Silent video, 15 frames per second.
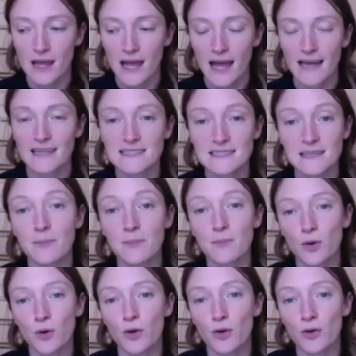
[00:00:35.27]
and
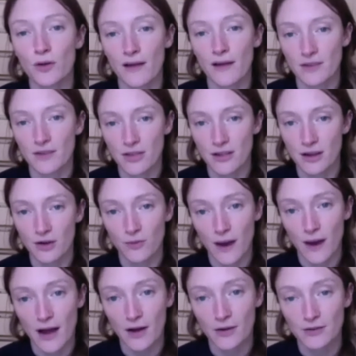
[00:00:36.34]
assemble everything
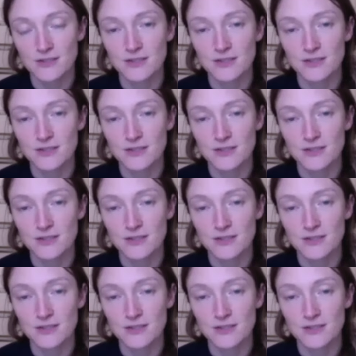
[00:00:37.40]
around.